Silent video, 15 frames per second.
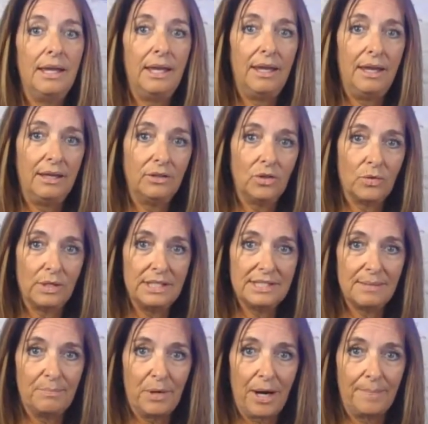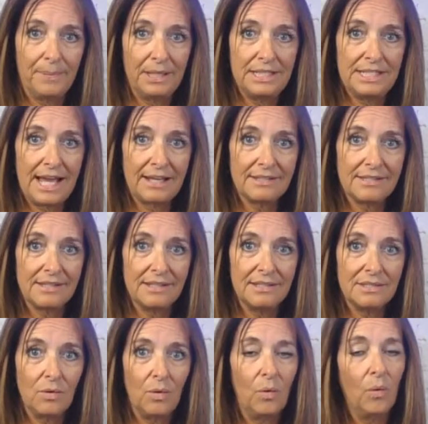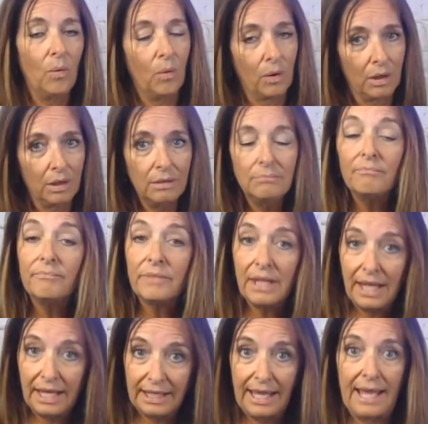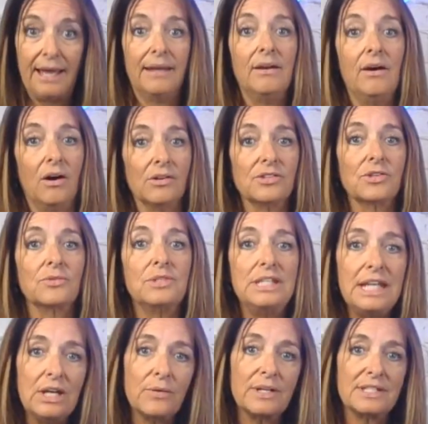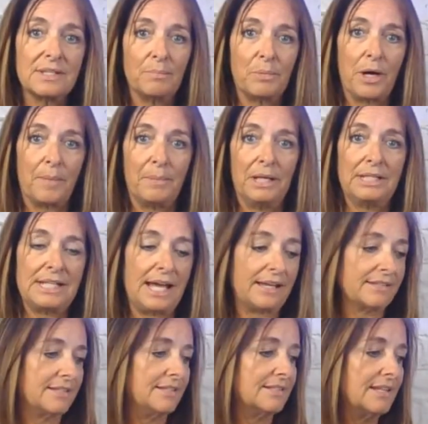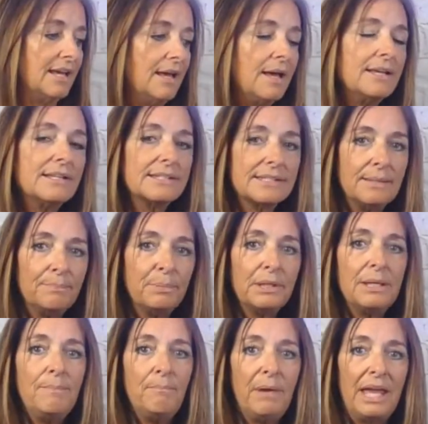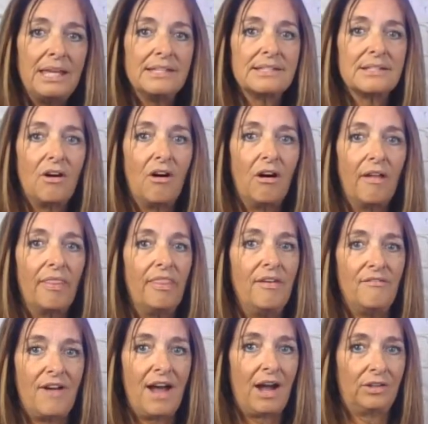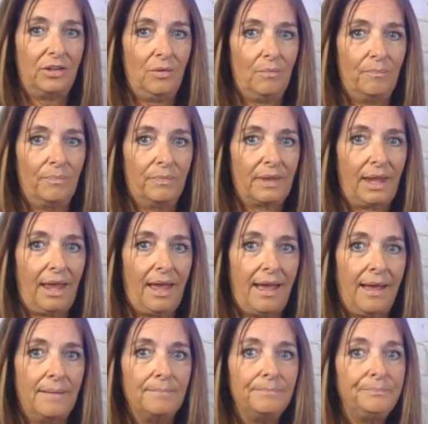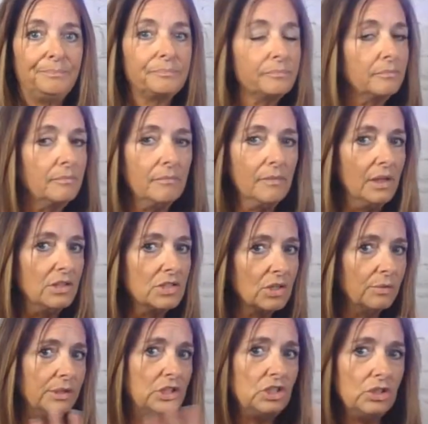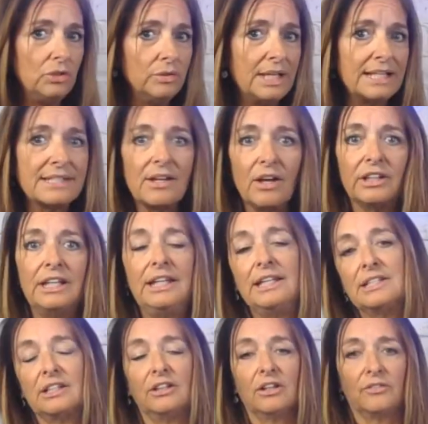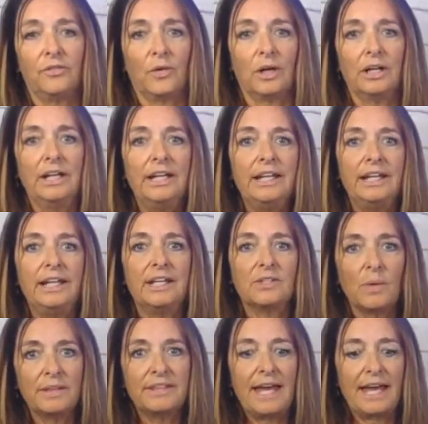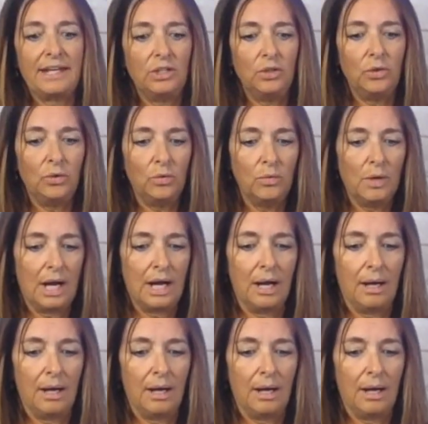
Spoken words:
increase in property taxes, or it can also decrease in property taxes simply based on the value. Okay, so in June, that's all you need to look for, is what that new